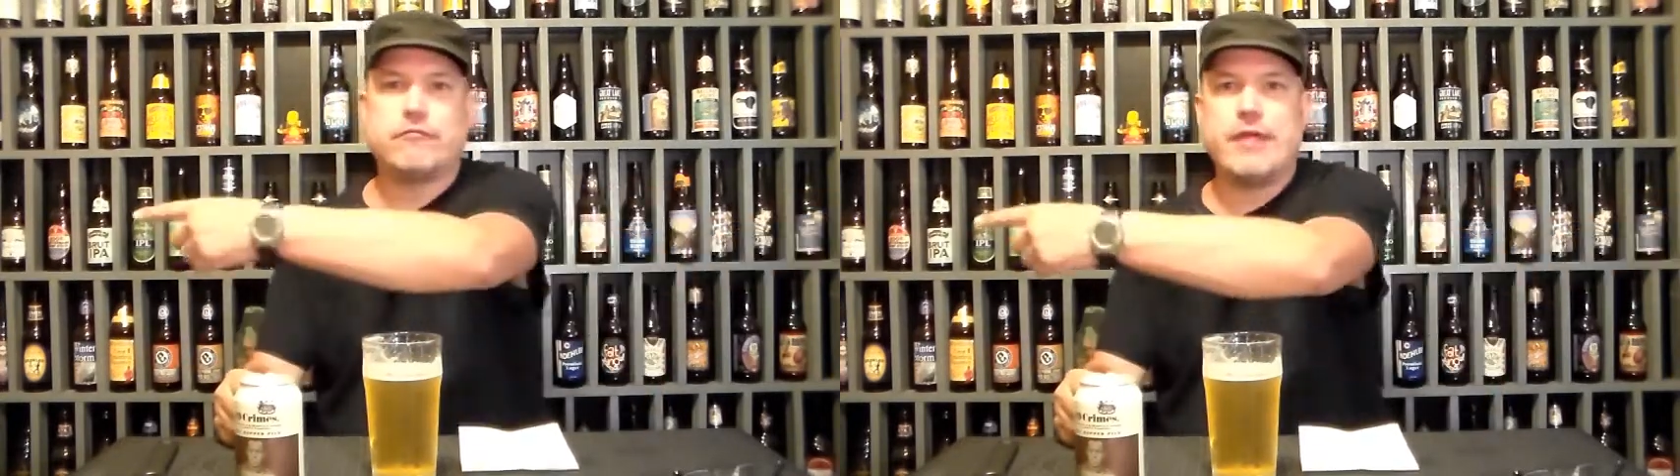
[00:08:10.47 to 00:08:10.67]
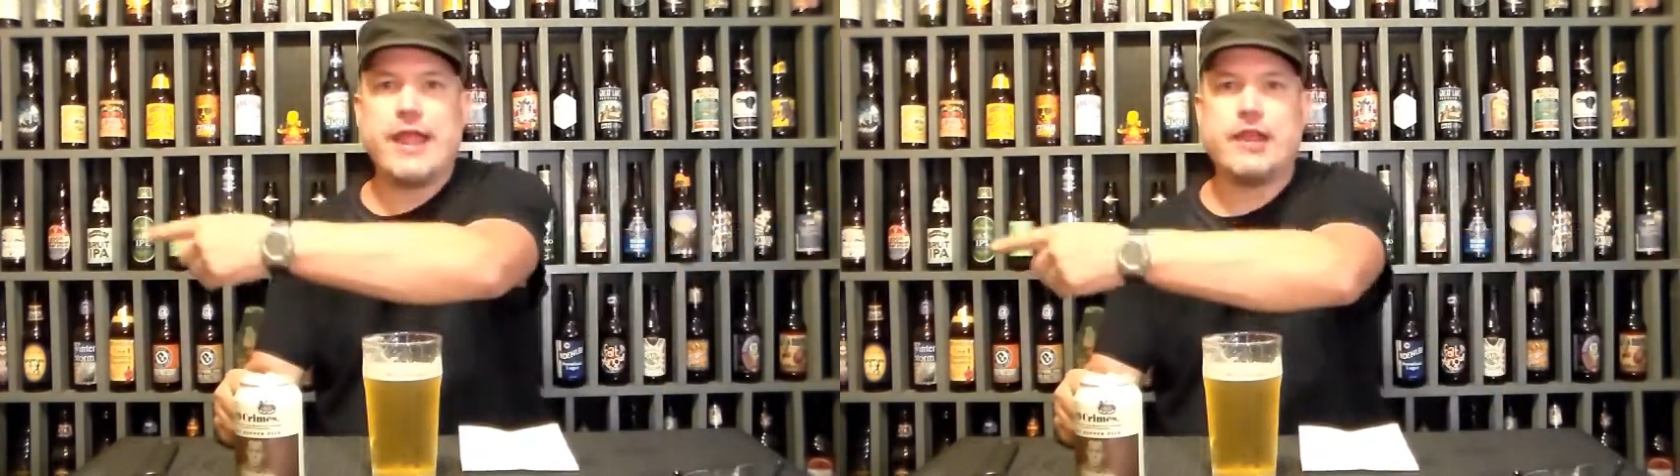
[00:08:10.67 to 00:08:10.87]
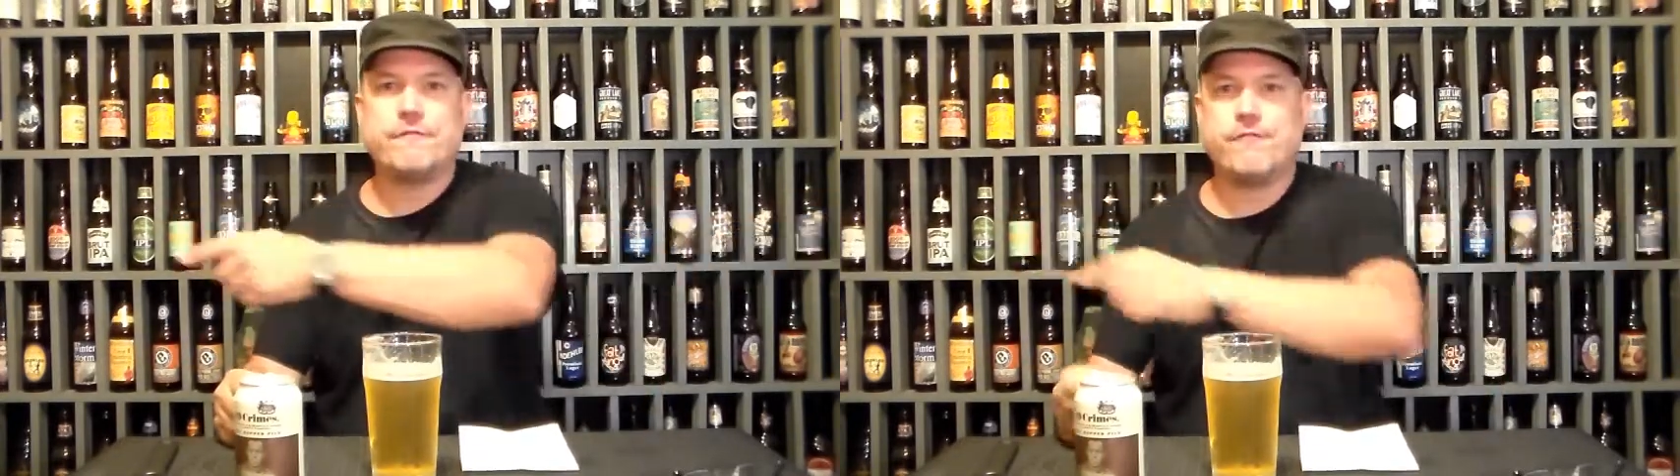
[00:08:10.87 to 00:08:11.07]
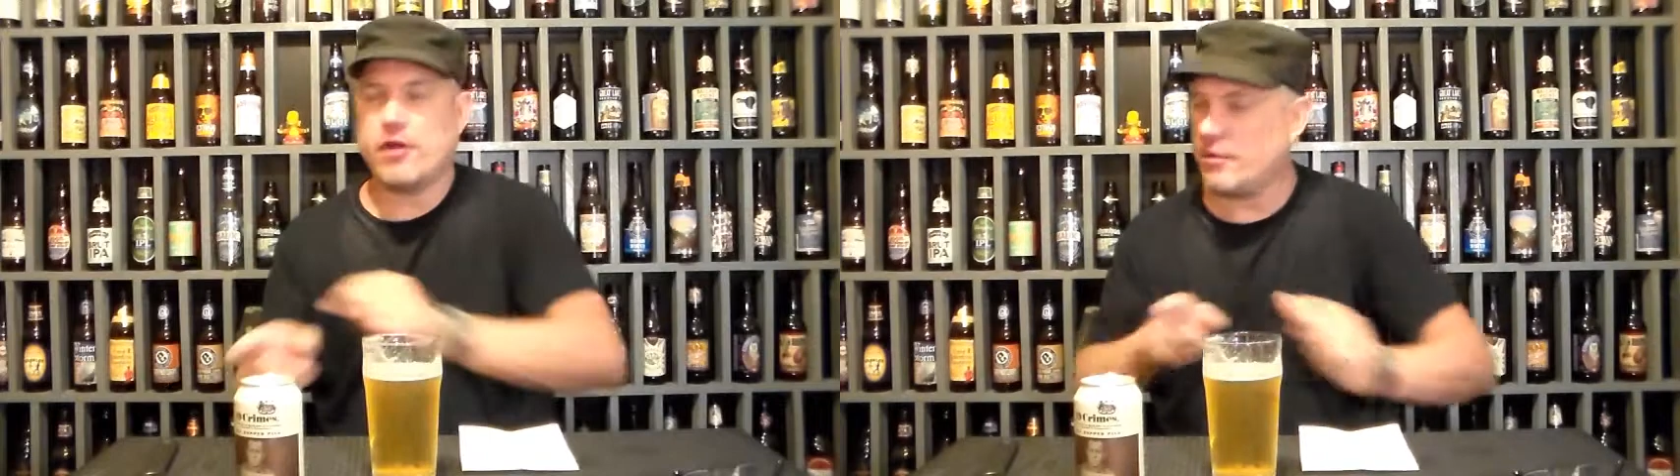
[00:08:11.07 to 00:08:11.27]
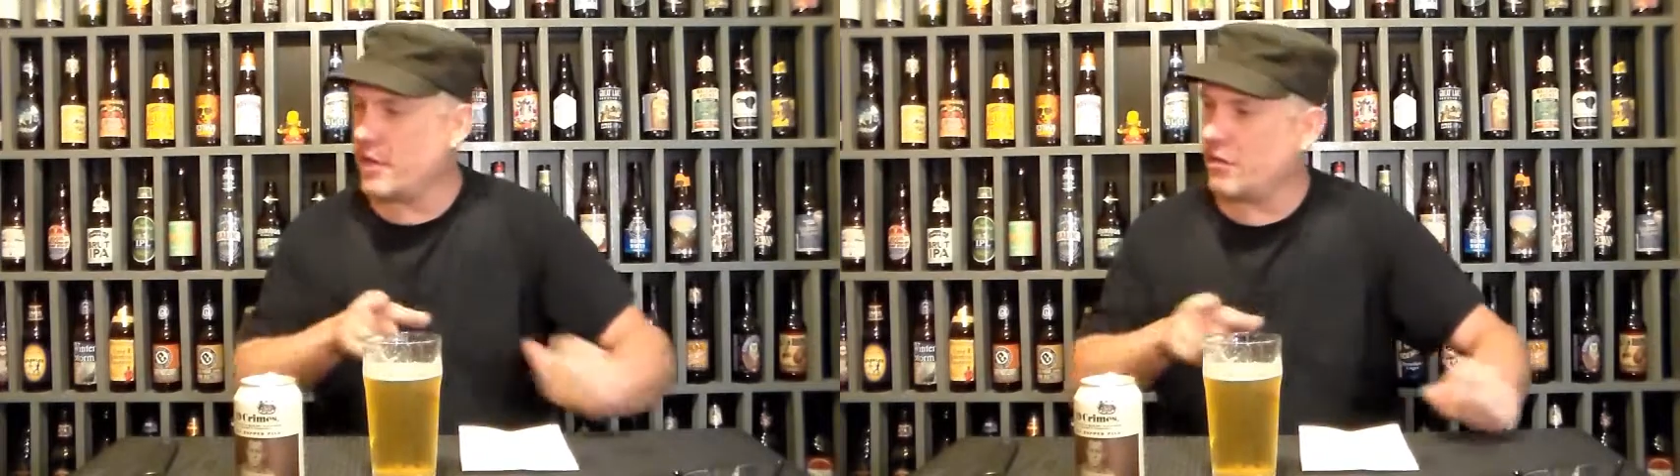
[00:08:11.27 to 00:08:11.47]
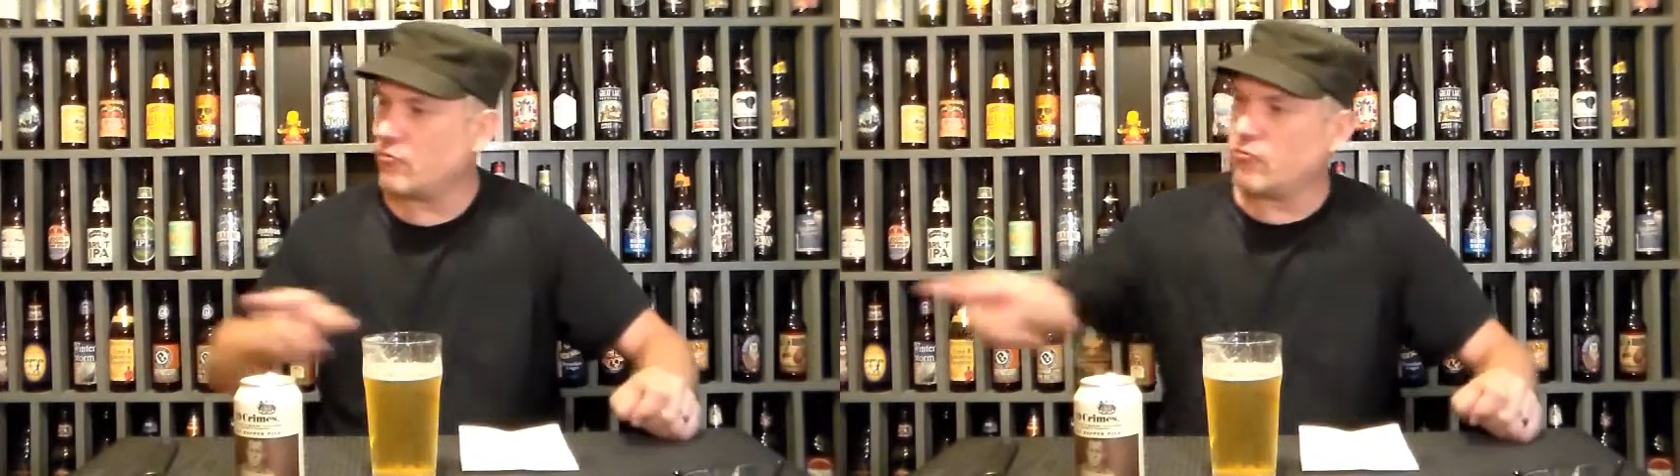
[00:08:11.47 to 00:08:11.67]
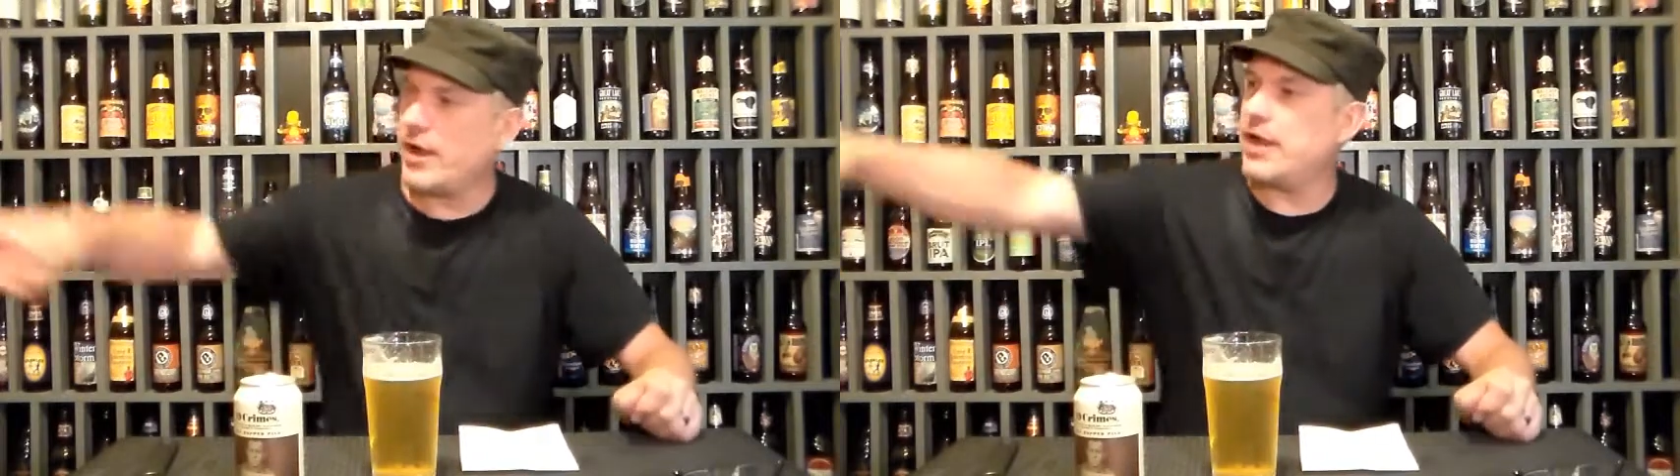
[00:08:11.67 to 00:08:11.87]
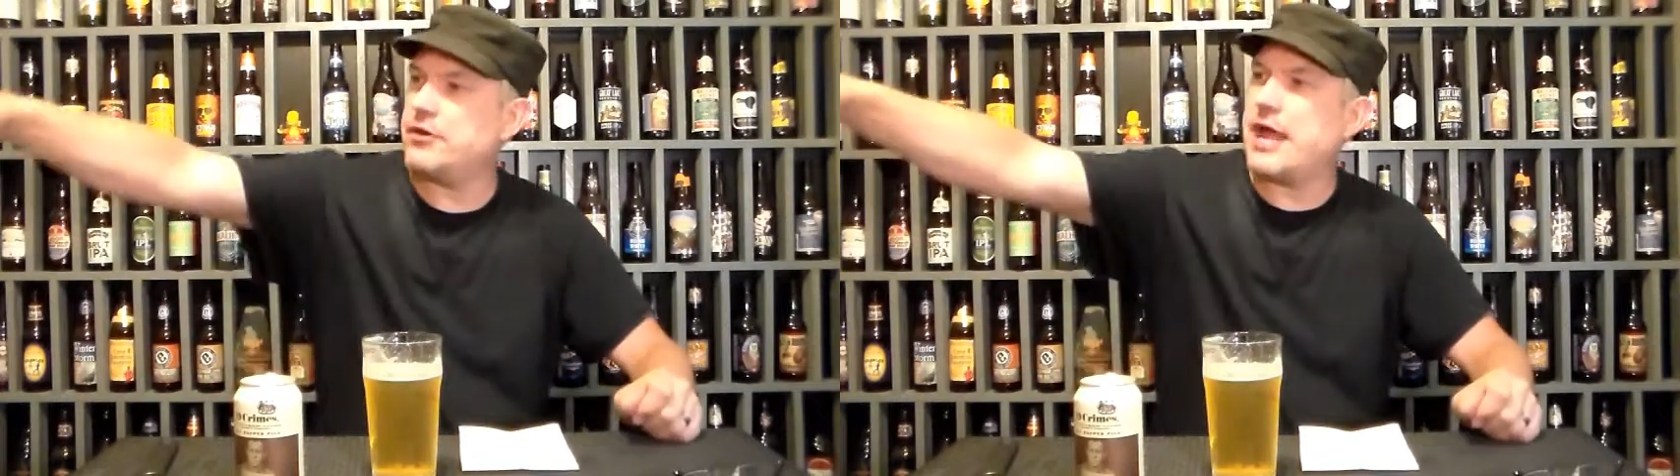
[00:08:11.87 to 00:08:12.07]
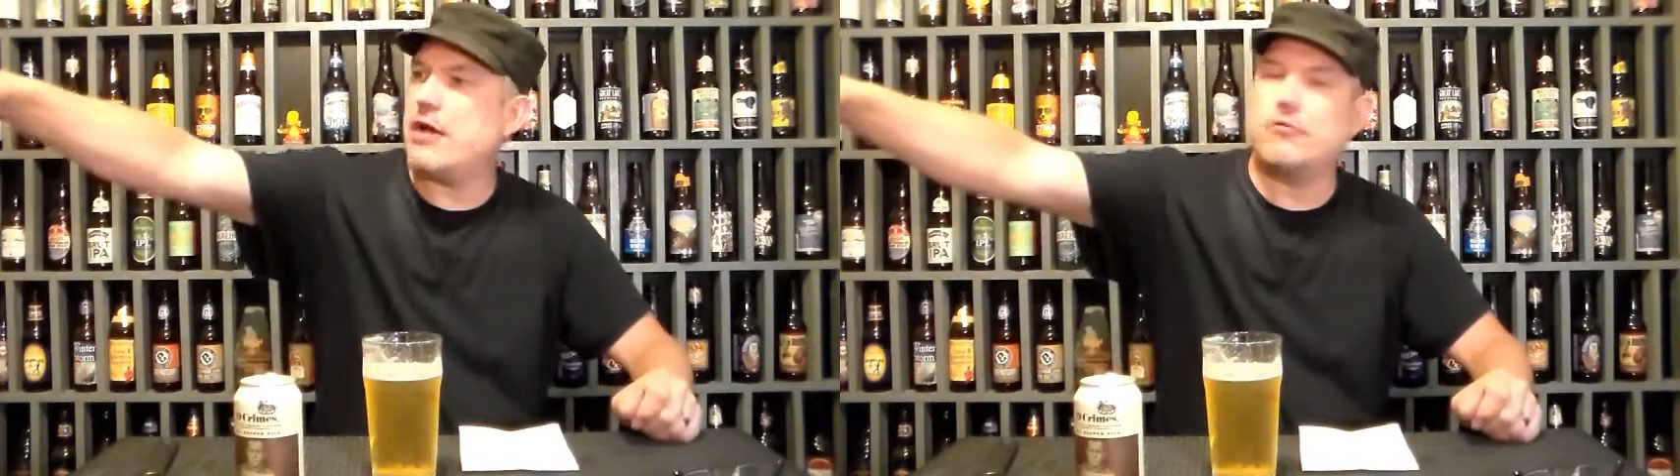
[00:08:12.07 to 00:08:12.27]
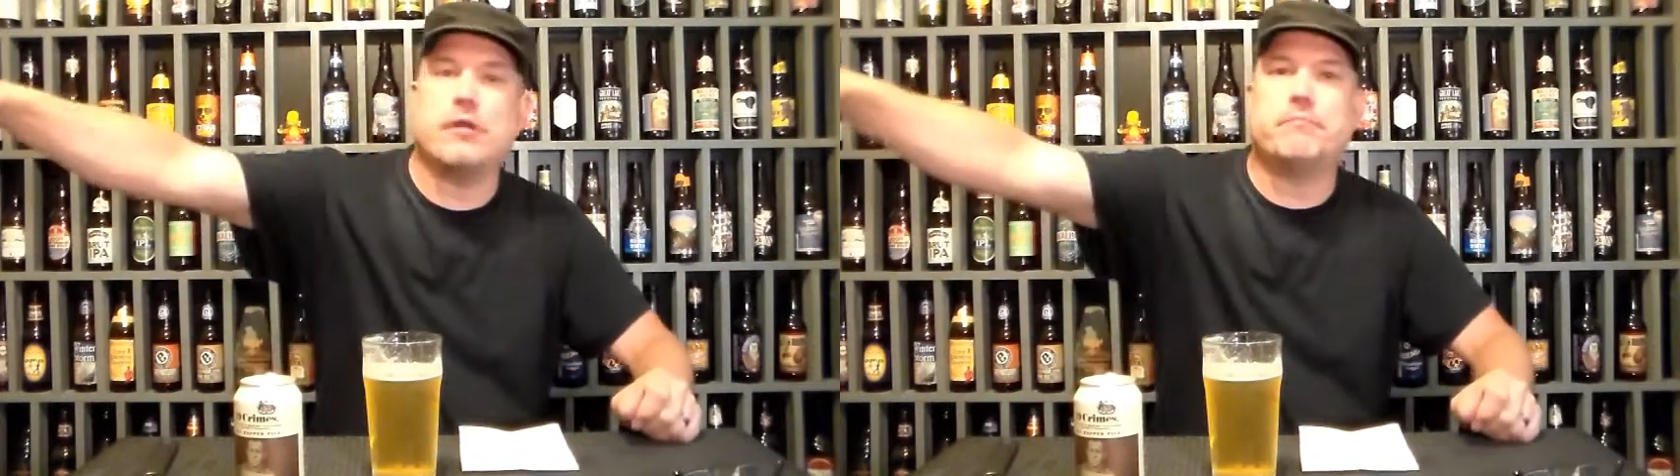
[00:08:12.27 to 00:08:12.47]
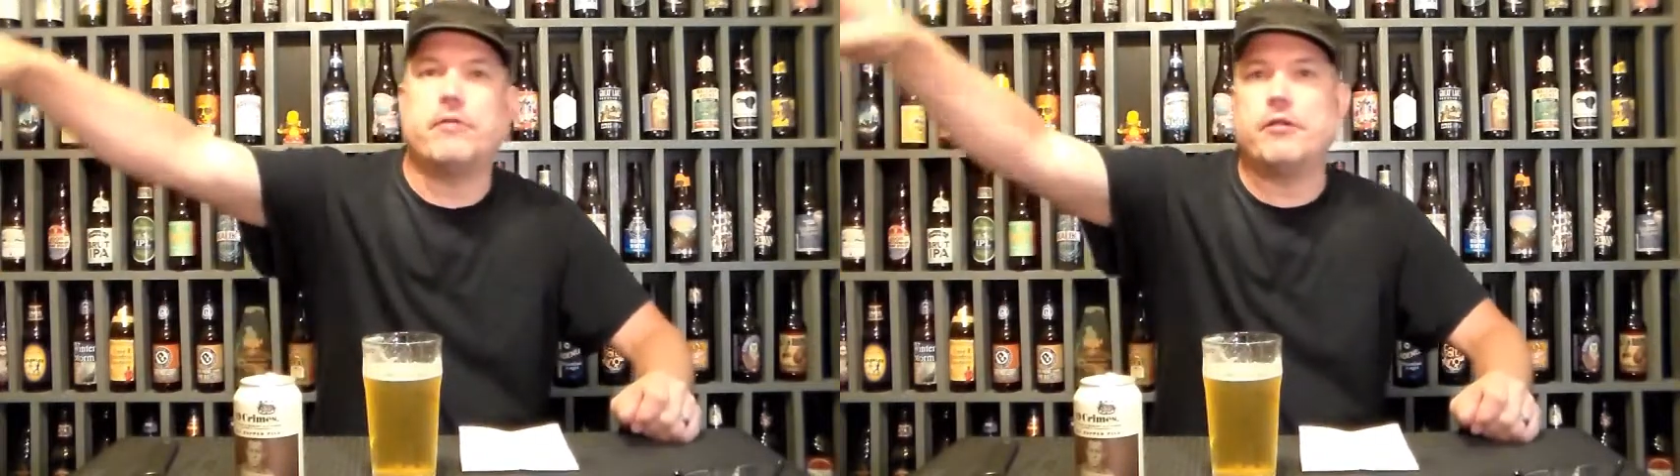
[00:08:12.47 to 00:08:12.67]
ran in front of me, ran down